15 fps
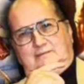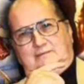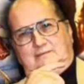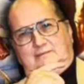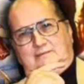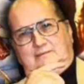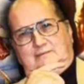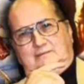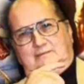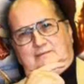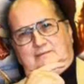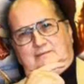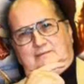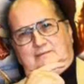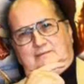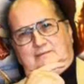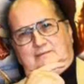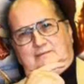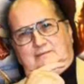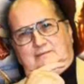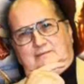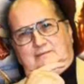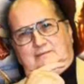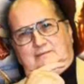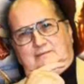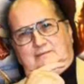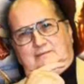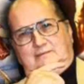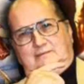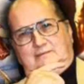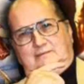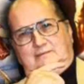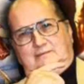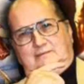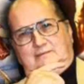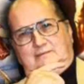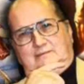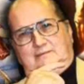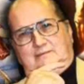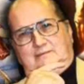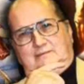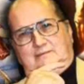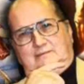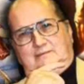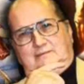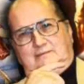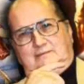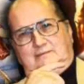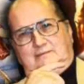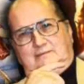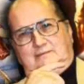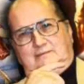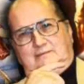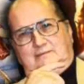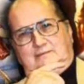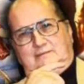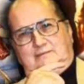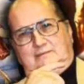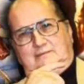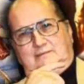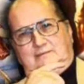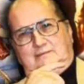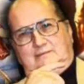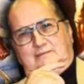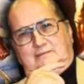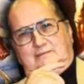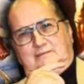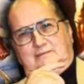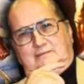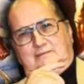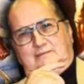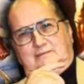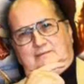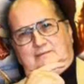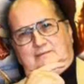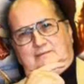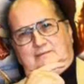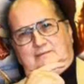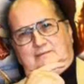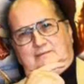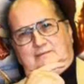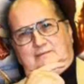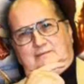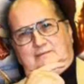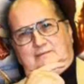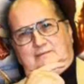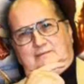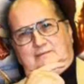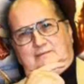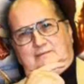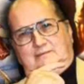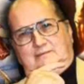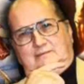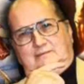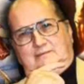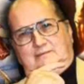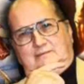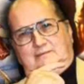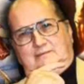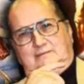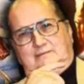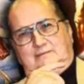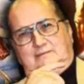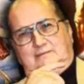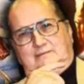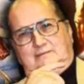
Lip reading: This is a still picture; no speech is visible.